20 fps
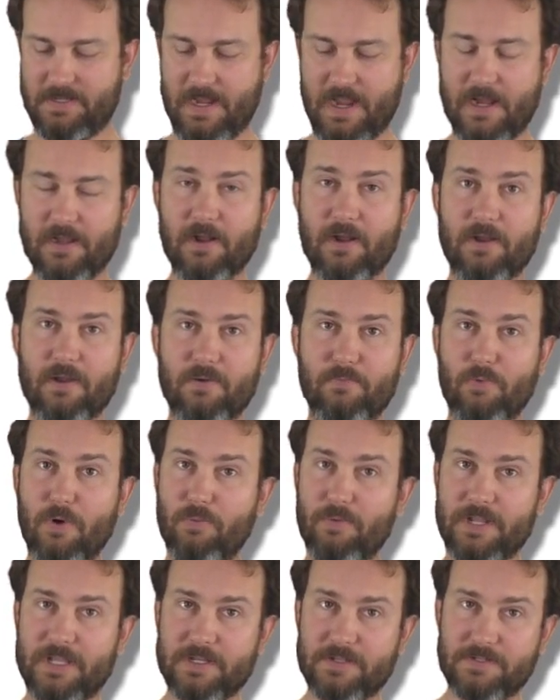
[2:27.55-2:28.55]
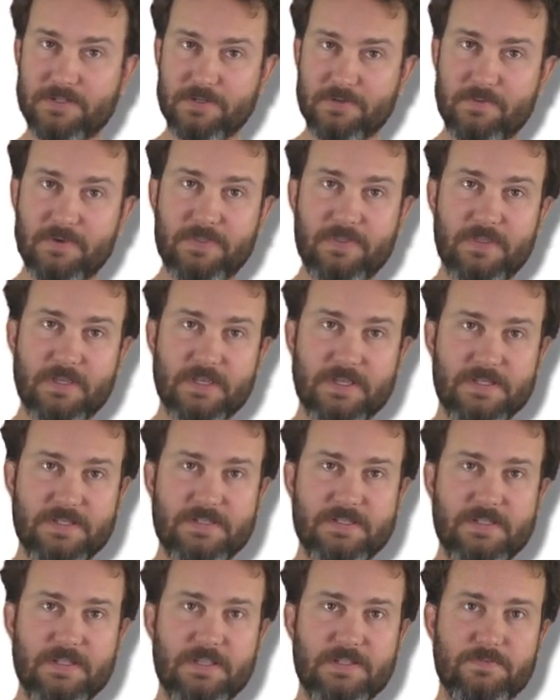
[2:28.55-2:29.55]
And our, what we can do with
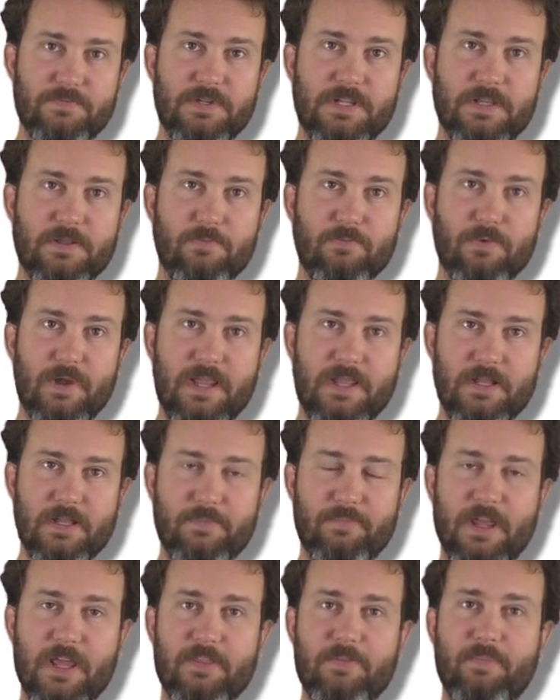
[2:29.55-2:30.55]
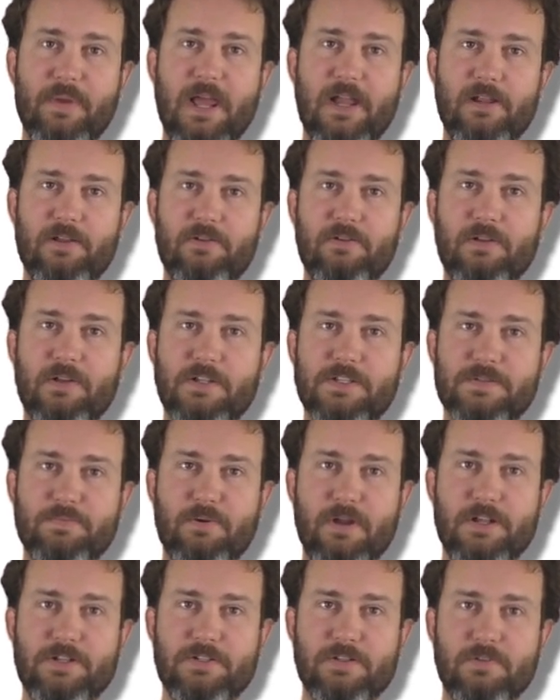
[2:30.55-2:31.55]
this is we can write a mathematical
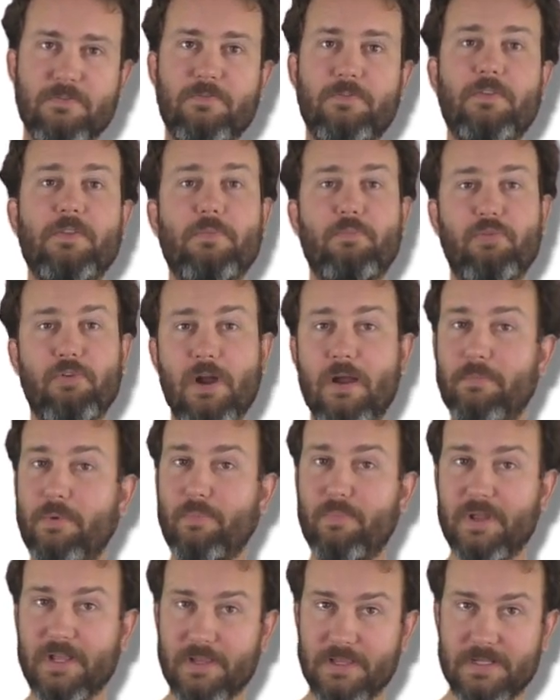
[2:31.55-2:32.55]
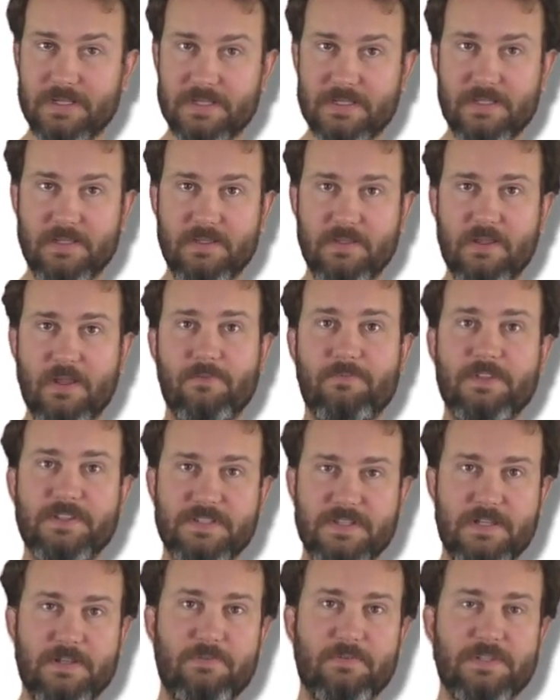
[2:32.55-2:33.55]
expression for the probability of the
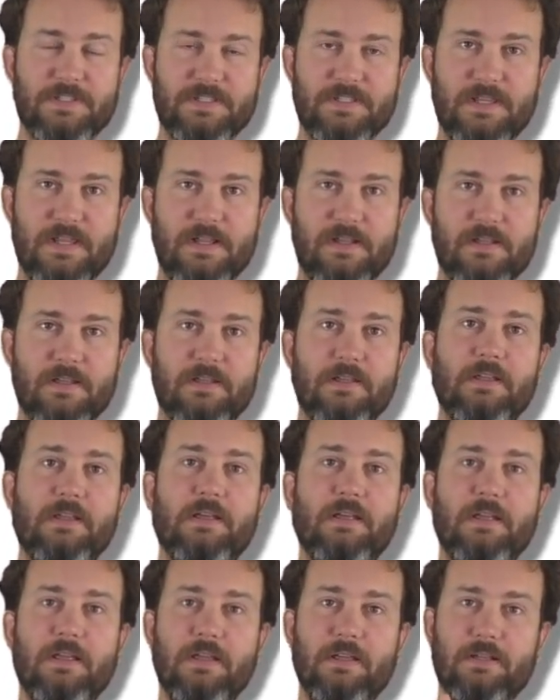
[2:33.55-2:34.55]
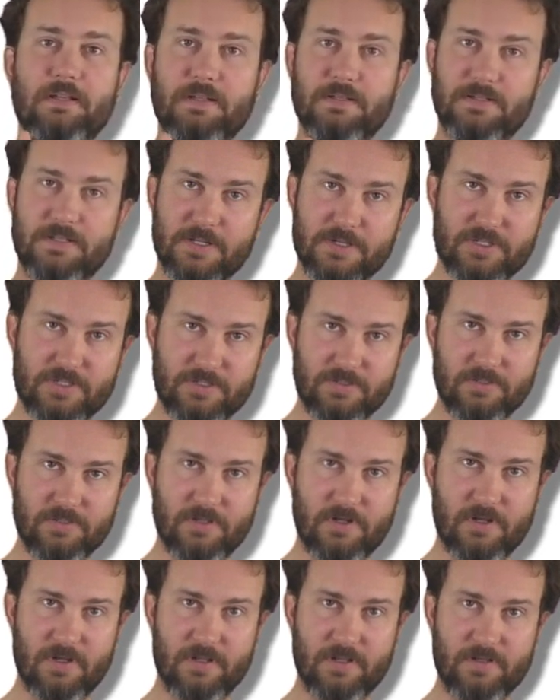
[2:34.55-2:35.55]
sequence data conditional
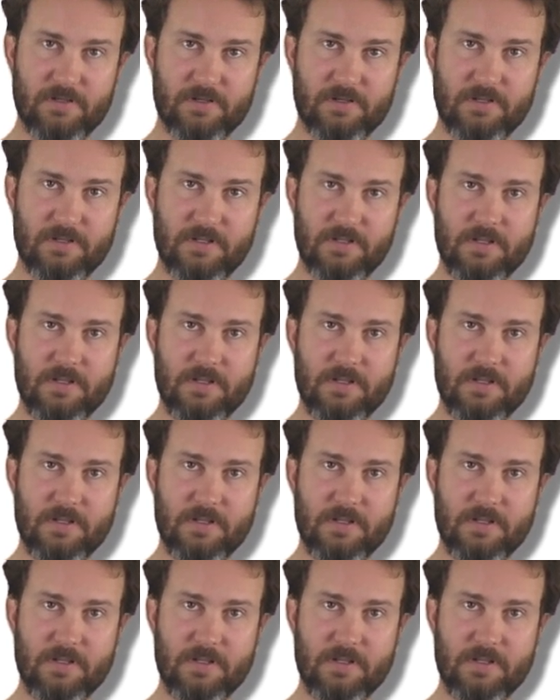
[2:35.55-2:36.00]
on